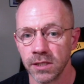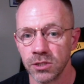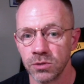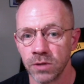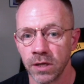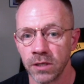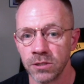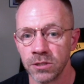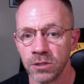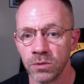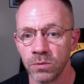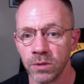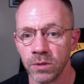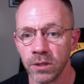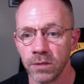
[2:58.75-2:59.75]
strategy of the
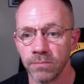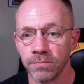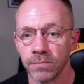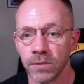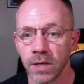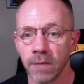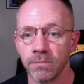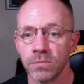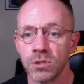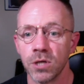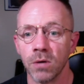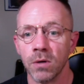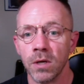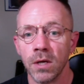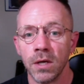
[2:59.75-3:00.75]
week, okay?
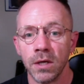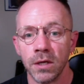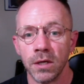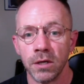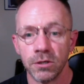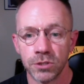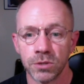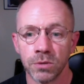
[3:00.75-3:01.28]
So here's the real